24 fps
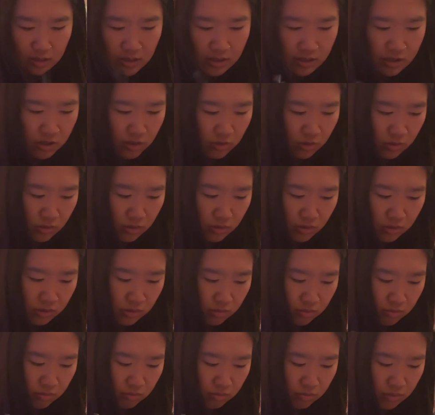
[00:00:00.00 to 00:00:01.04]
Indole
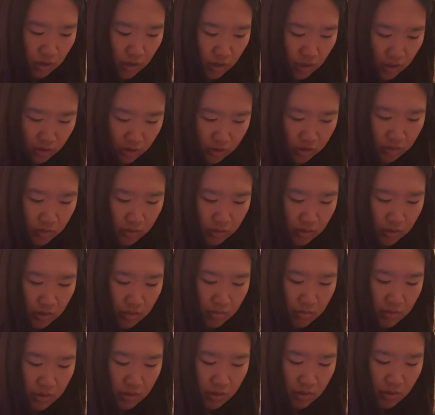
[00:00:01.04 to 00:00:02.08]
also going to
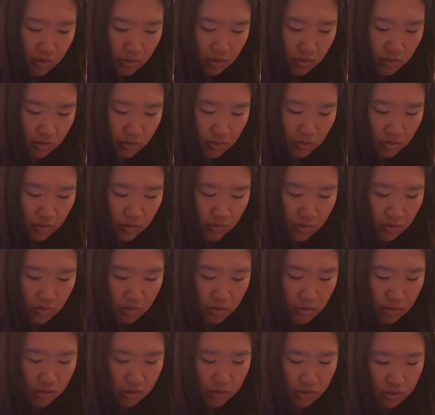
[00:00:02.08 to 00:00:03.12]
be the
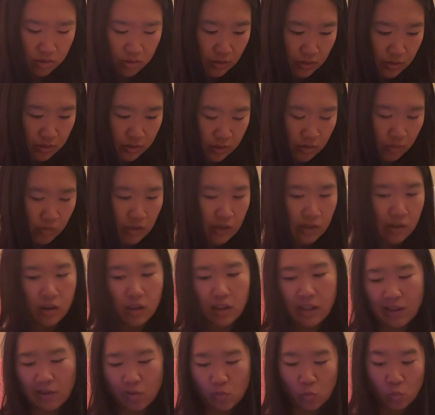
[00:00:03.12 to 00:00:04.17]
fewest. So they're all
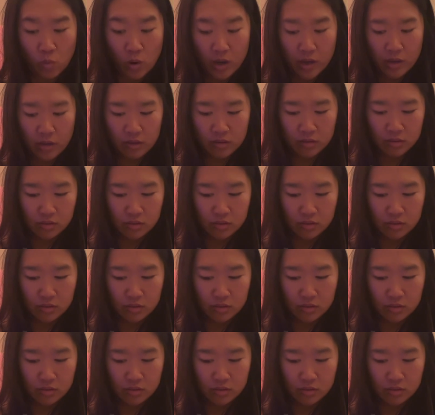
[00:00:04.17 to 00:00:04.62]
at 1.